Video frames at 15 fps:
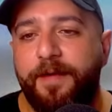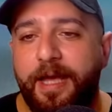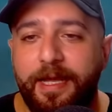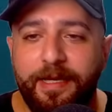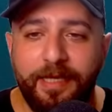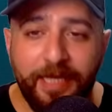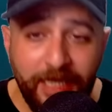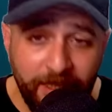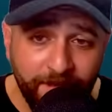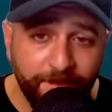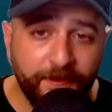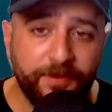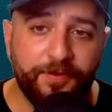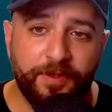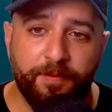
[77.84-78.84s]
an
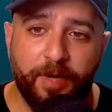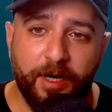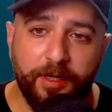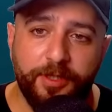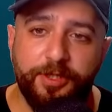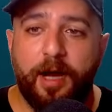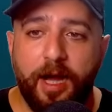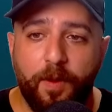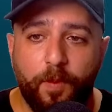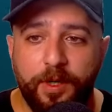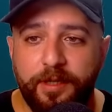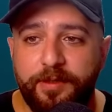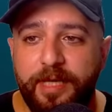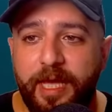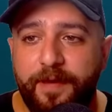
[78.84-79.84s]
infantry march, I
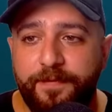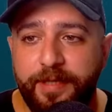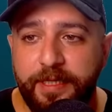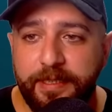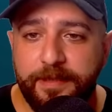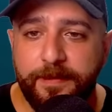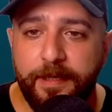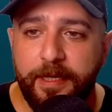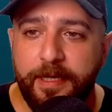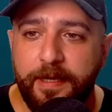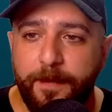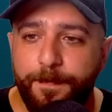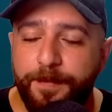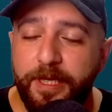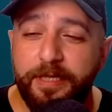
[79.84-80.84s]
wanted to have this
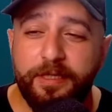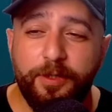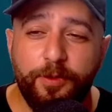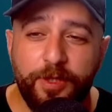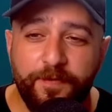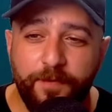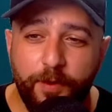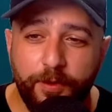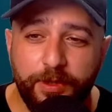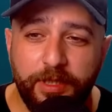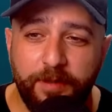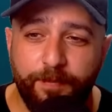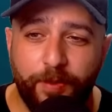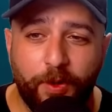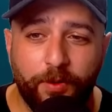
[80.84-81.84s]

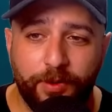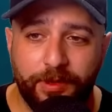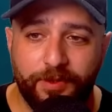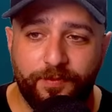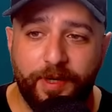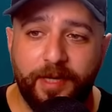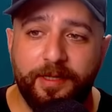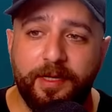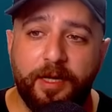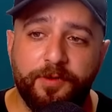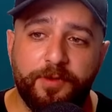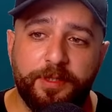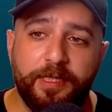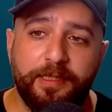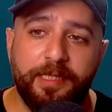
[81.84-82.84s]
universal bonus, right?
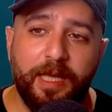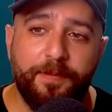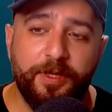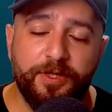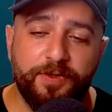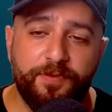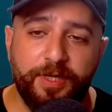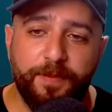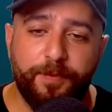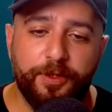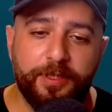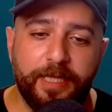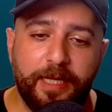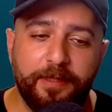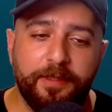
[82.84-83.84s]
Counterattack damage
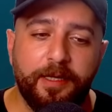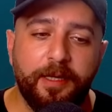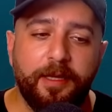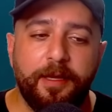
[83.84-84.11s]
3%.